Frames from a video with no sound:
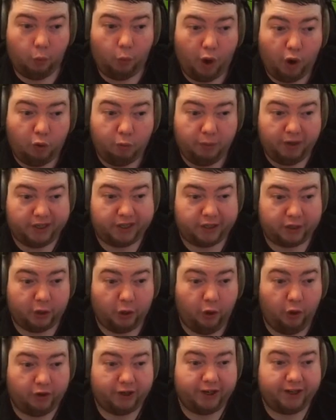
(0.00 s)
Oh my
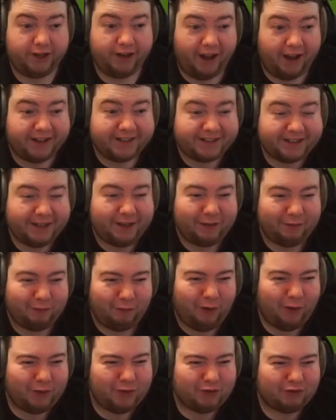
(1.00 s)
god, a
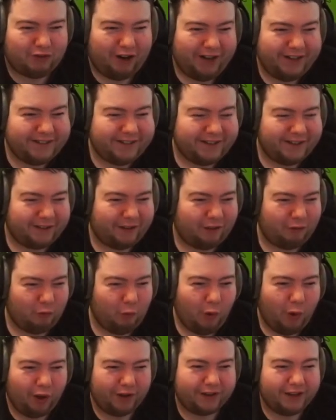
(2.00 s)
91 rated
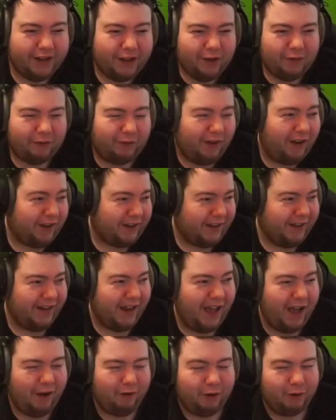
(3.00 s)
squad.
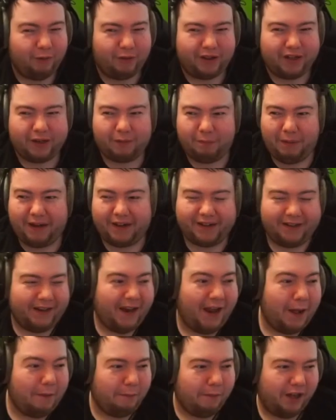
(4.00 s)
Fucking hell, I wasn't expecting
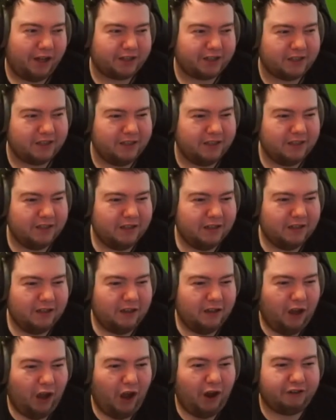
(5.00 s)
that much.
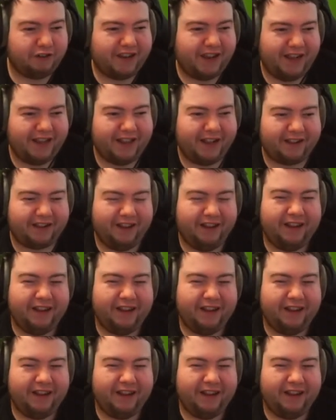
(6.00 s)
Okay, that's